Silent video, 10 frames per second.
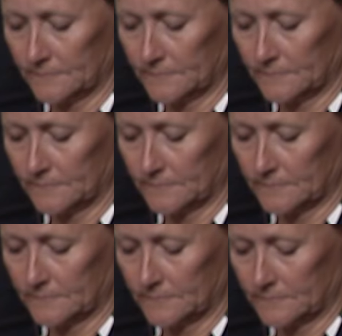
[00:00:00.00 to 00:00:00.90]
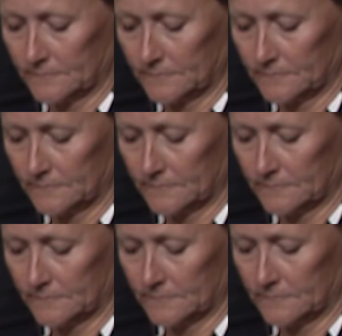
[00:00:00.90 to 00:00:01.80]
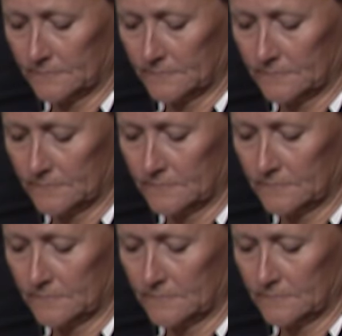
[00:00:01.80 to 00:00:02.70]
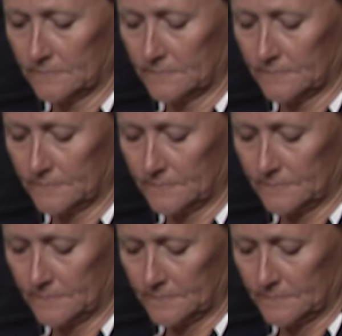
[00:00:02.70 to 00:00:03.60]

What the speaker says: (silent)